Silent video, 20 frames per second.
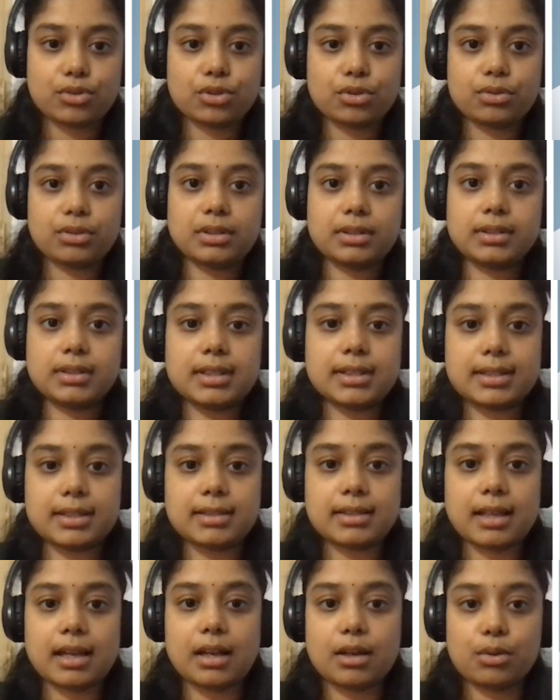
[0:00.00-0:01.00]
So this
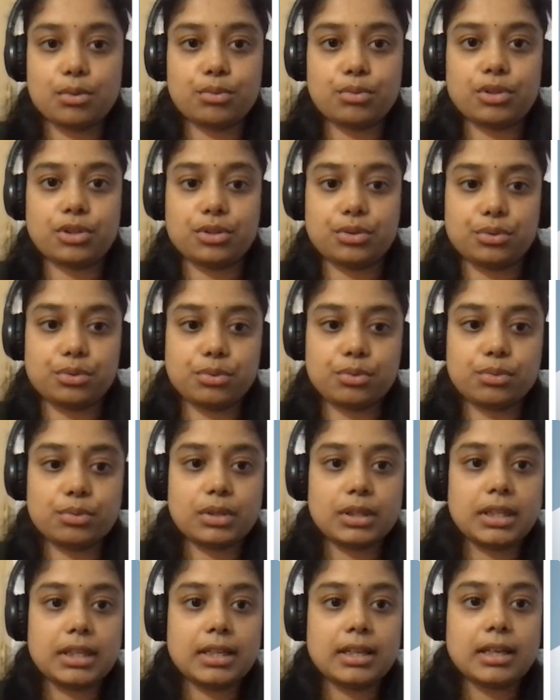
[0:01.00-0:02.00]
is how you
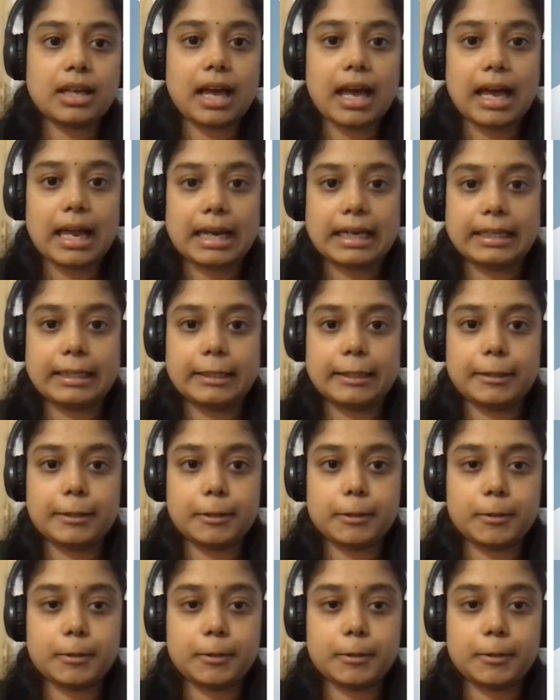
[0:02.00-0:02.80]
add